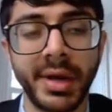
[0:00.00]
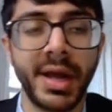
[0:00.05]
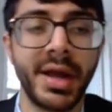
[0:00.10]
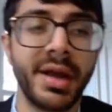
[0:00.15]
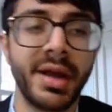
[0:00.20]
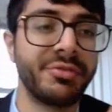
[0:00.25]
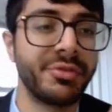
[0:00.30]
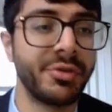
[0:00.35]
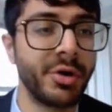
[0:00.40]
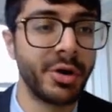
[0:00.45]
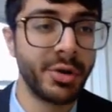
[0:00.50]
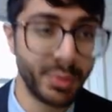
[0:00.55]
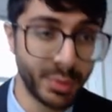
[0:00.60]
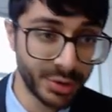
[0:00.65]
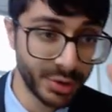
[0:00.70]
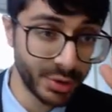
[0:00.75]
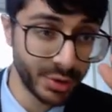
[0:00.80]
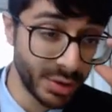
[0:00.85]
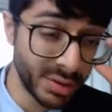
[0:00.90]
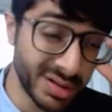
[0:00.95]
I've forgotten
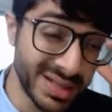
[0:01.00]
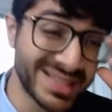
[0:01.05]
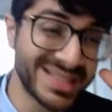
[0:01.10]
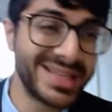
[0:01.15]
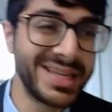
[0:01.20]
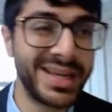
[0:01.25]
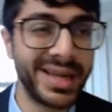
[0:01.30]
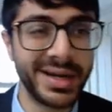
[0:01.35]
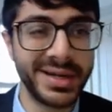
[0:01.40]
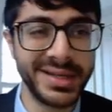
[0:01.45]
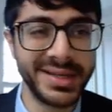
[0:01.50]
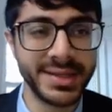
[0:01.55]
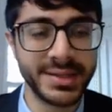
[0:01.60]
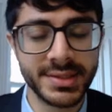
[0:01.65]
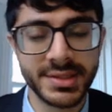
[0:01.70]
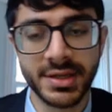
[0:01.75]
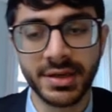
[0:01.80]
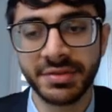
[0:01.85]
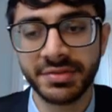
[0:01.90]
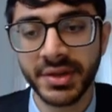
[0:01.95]
what they're called, like CKD
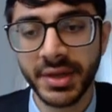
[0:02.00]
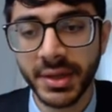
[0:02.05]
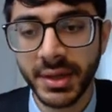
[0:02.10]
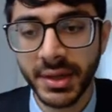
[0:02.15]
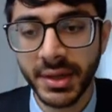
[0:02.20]
and stuff.